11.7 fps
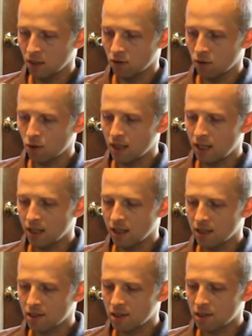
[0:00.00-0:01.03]
Rokinon
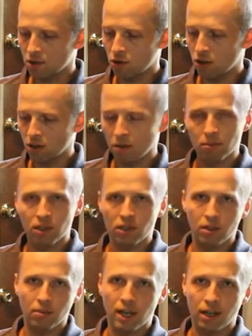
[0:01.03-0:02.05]
lenses, they're all
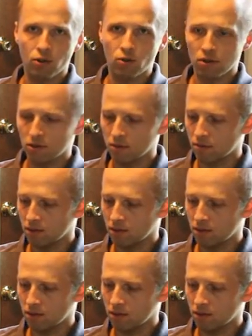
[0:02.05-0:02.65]
completely manual.